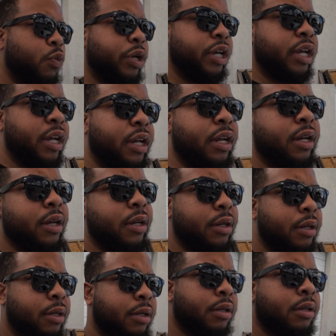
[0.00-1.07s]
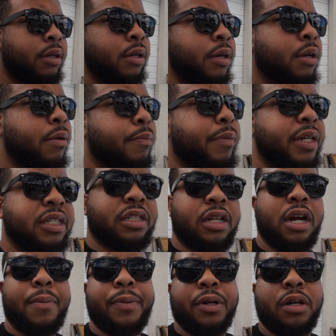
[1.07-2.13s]
we missed
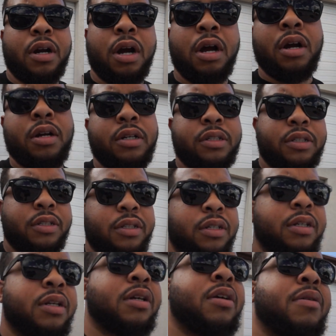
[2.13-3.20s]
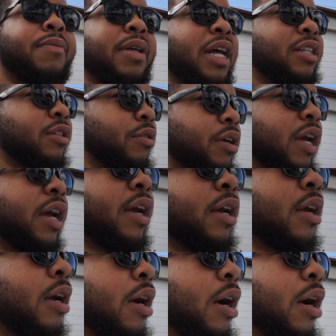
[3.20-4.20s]
a couple of cars, but that's okay.